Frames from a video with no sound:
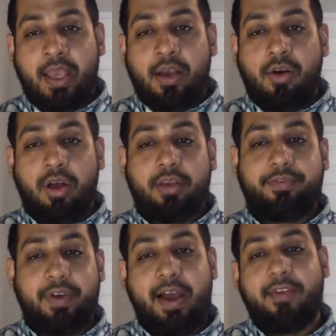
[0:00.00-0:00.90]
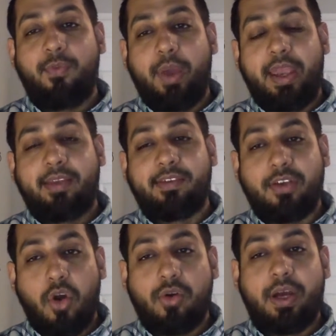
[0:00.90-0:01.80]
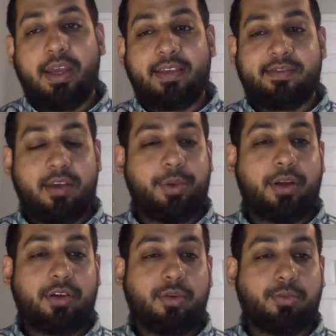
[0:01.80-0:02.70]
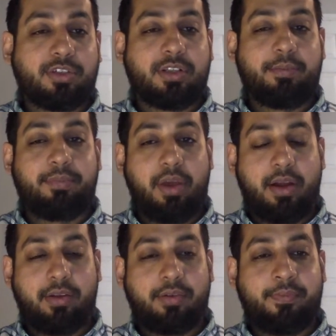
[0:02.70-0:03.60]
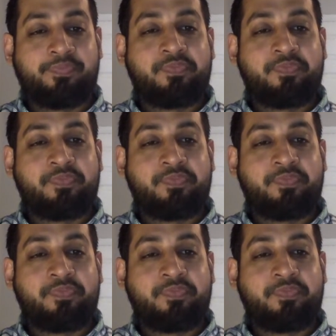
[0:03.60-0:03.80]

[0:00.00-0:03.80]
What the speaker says: called 5 Ways Yoga is Similar to Muslim Prayers.